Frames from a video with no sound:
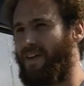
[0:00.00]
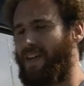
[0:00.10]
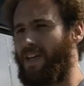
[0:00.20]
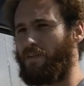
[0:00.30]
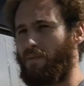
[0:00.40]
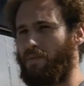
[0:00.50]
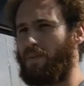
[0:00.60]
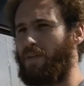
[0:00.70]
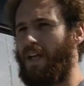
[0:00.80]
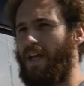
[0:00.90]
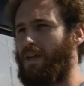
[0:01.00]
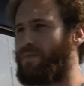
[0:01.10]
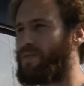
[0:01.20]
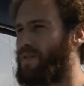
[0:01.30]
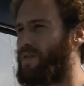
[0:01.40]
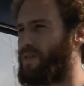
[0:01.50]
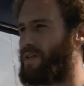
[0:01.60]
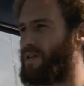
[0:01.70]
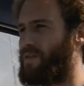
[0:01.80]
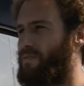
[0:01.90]
I can't remember, maybe April
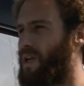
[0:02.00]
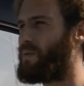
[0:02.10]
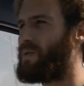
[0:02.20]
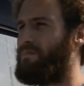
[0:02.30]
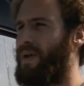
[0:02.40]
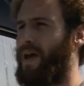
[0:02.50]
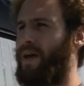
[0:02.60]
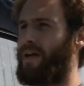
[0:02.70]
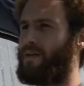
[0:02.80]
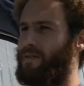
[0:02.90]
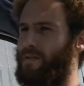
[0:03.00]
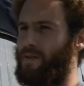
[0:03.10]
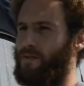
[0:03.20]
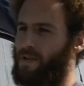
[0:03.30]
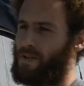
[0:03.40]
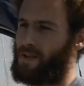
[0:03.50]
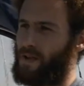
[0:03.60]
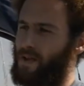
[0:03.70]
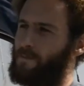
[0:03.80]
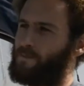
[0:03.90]
or it might have been May of this
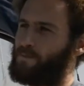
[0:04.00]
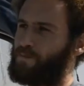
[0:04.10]
year.